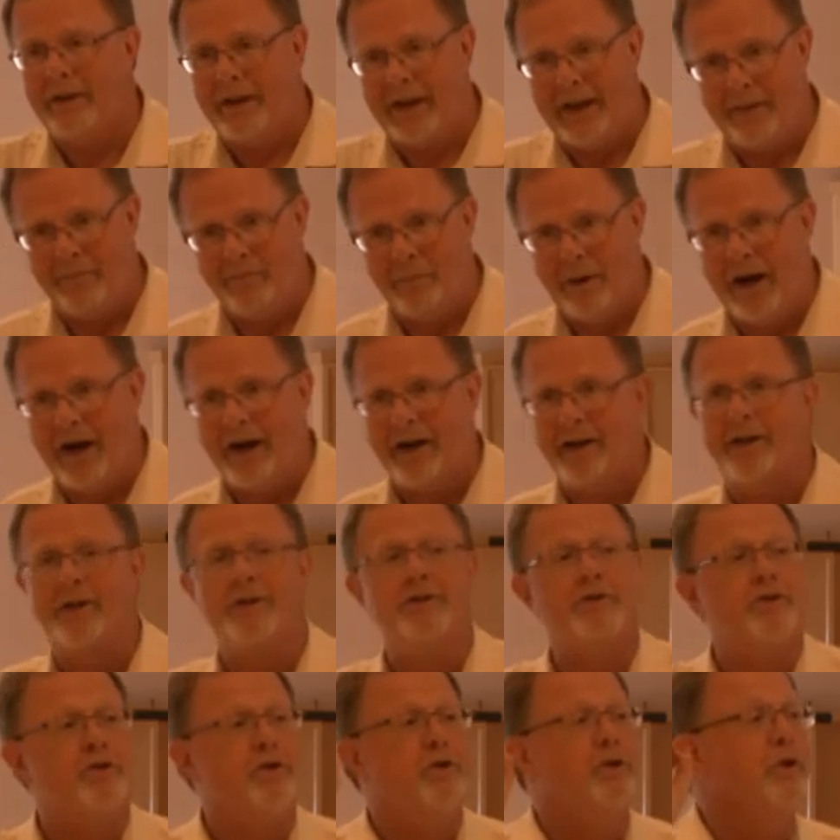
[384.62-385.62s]
and
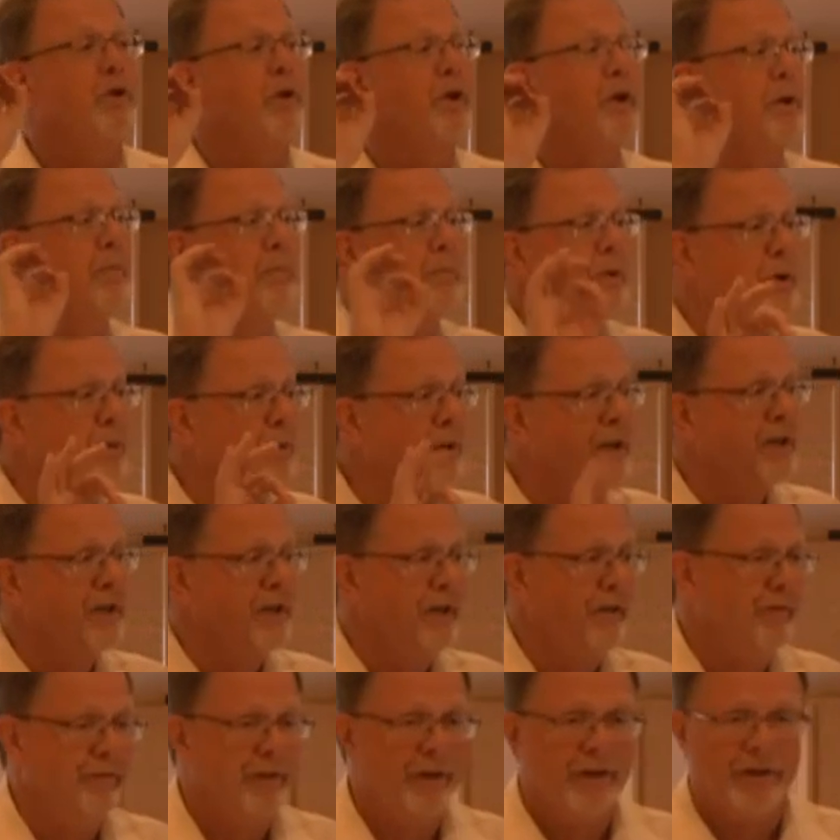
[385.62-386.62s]
market to your
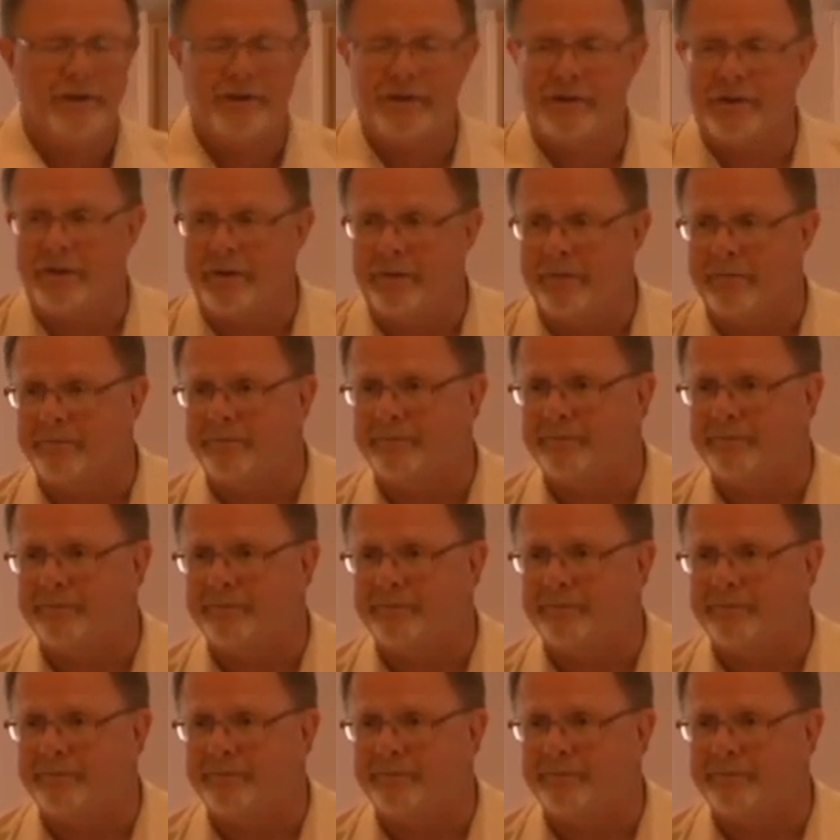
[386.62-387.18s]
community first.